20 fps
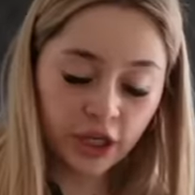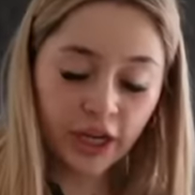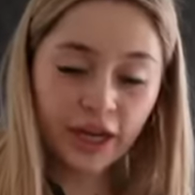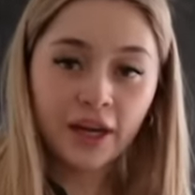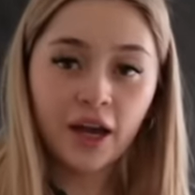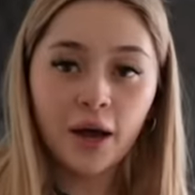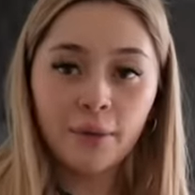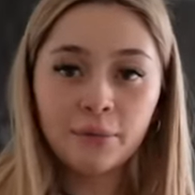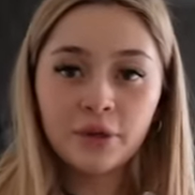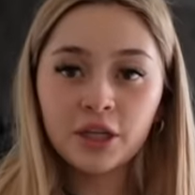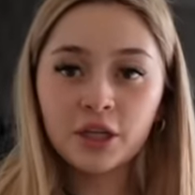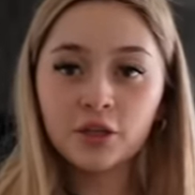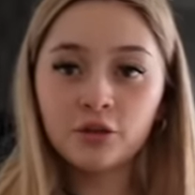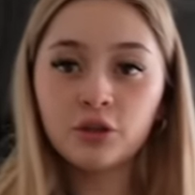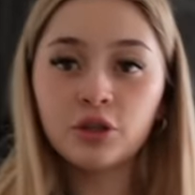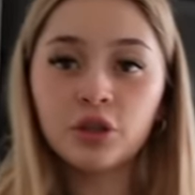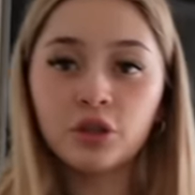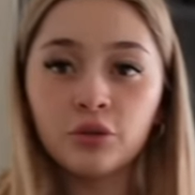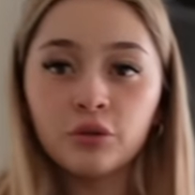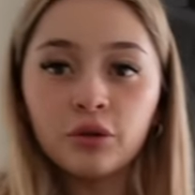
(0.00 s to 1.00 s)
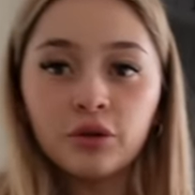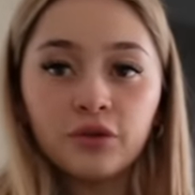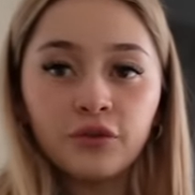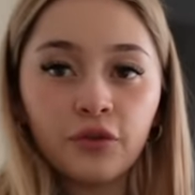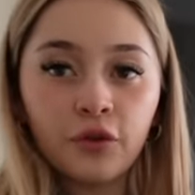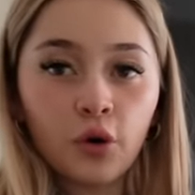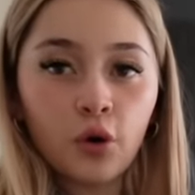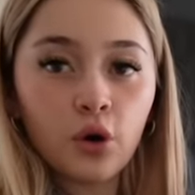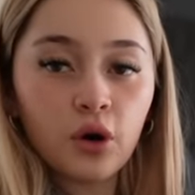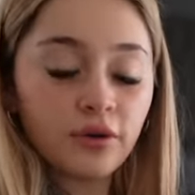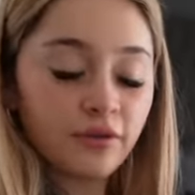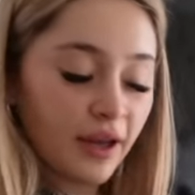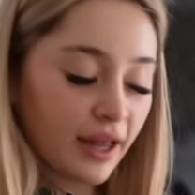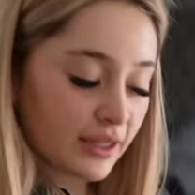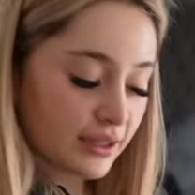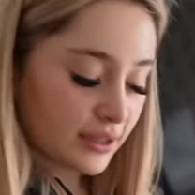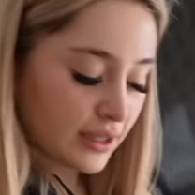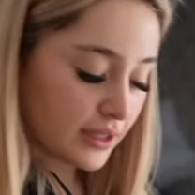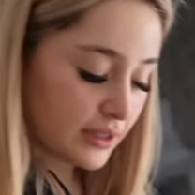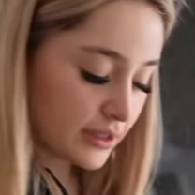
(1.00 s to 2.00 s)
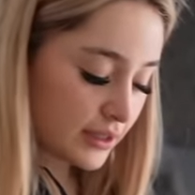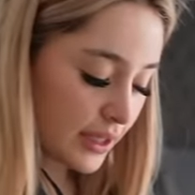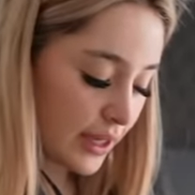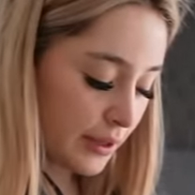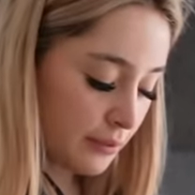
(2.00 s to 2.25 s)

Jake got me new shoes for Valentine's Day.